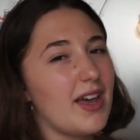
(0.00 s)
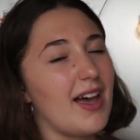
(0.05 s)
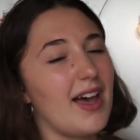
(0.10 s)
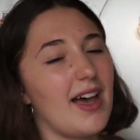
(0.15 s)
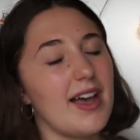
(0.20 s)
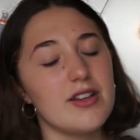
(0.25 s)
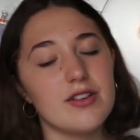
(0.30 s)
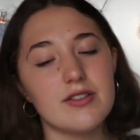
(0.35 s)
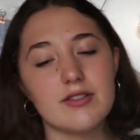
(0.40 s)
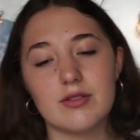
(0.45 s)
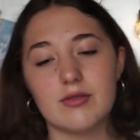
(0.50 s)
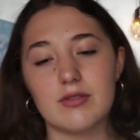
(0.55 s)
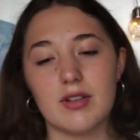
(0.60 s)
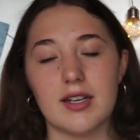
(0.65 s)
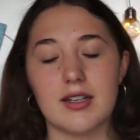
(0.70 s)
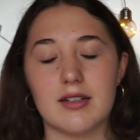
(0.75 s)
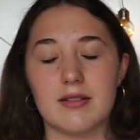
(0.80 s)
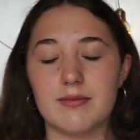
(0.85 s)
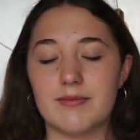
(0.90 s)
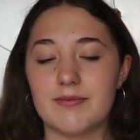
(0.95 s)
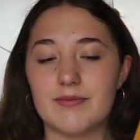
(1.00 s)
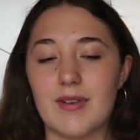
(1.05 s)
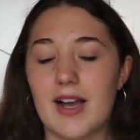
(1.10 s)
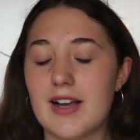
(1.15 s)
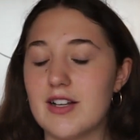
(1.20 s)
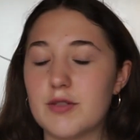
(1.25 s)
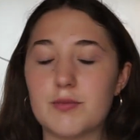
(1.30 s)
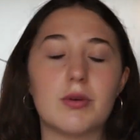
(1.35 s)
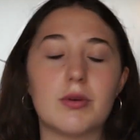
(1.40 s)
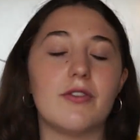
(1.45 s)
I just don't like, I
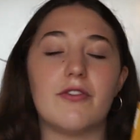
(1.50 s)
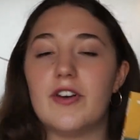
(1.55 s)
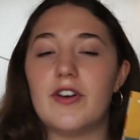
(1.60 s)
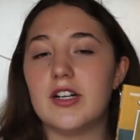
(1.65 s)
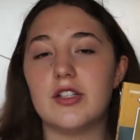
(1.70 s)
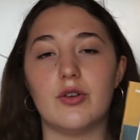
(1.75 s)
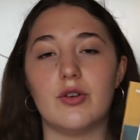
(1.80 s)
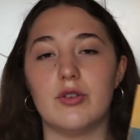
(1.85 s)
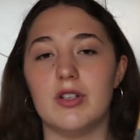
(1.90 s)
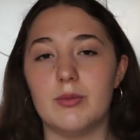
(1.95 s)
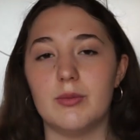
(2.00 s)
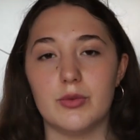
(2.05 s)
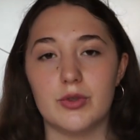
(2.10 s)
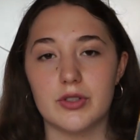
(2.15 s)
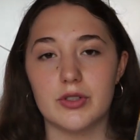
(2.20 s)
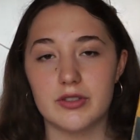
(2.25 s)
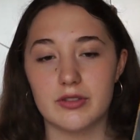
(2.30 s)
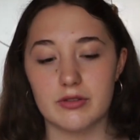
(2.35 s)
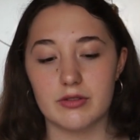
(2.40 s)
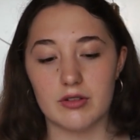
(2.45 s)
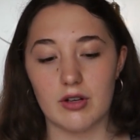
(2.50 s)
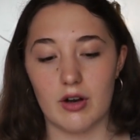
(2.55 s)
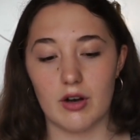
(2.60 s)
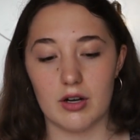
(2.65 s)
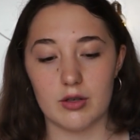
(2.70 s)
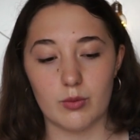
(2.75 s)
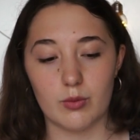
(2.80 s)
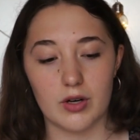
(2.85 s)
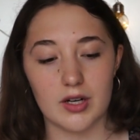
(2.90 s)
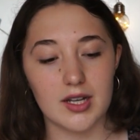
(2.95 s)
just prefer Tony Moore's
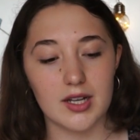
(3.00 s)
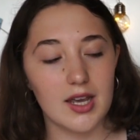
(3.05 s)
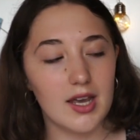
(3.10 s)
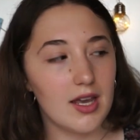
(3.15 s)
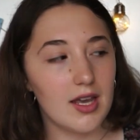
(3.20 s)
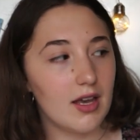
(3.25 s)
artwork.